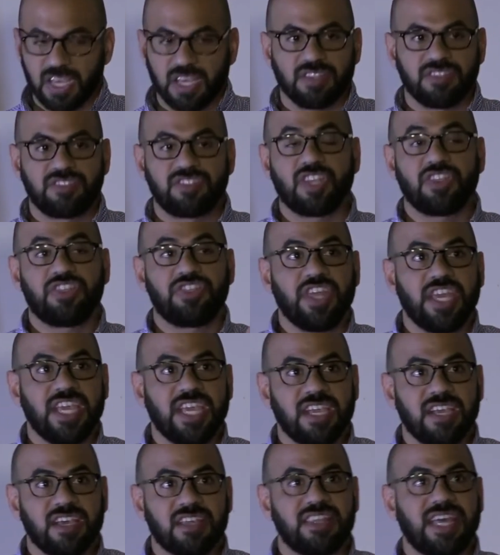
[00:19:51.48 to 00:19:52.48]
It's the
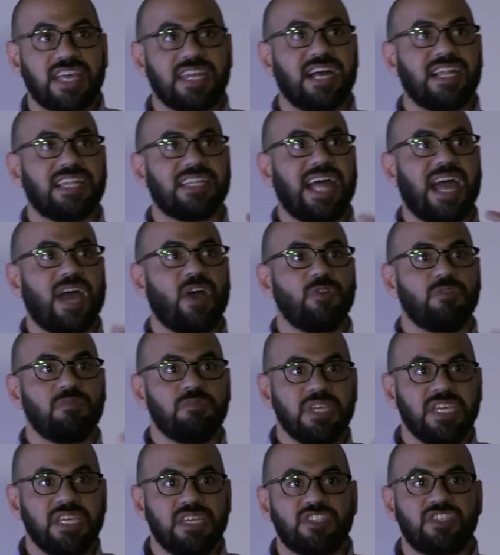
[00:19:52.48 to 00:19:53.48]
thing that allowed
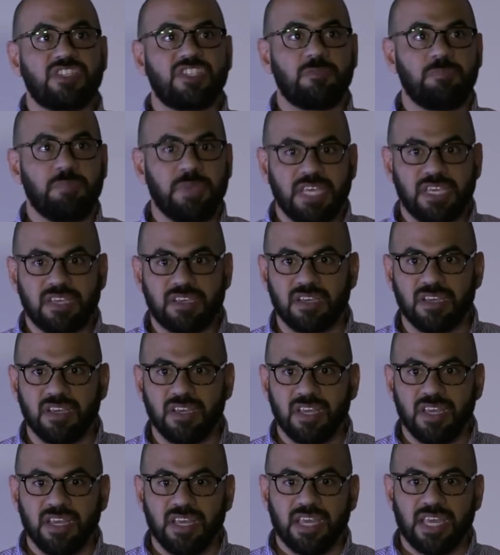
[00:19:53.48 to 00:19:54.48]
me to speak
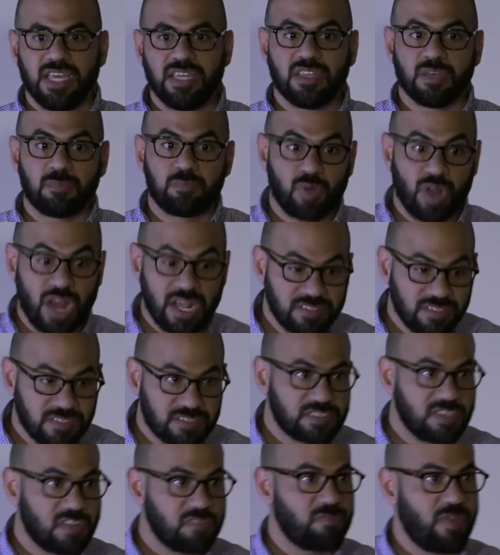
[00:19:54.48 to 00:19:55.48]
in the
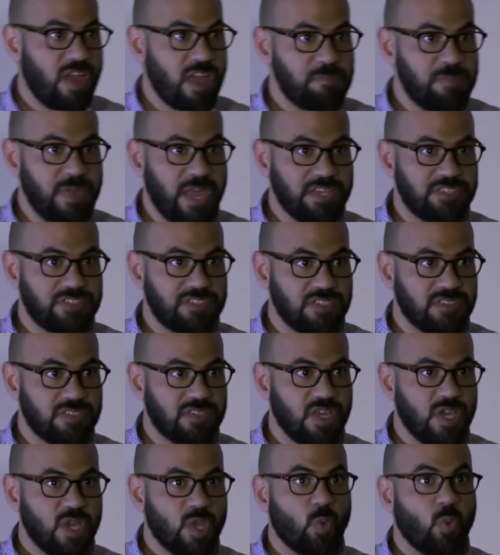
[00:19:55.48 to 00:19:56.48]
presence of my patient
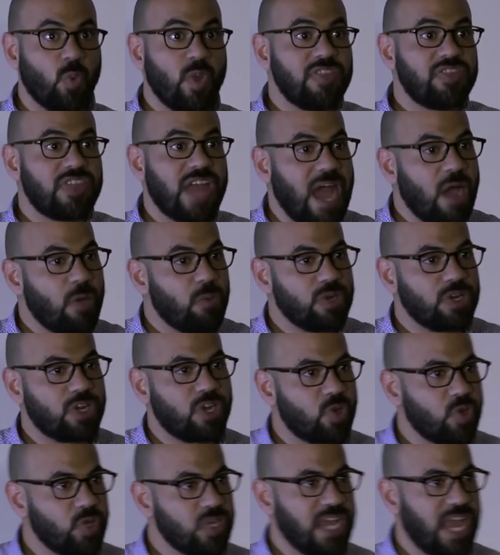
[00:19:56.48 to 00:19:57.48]
with our
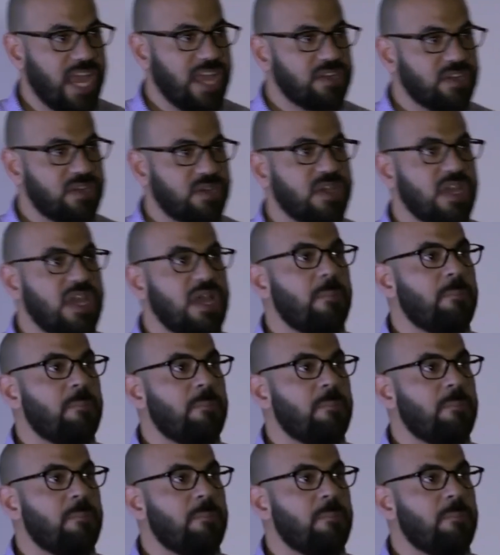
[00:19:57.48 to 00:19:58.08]
Creator,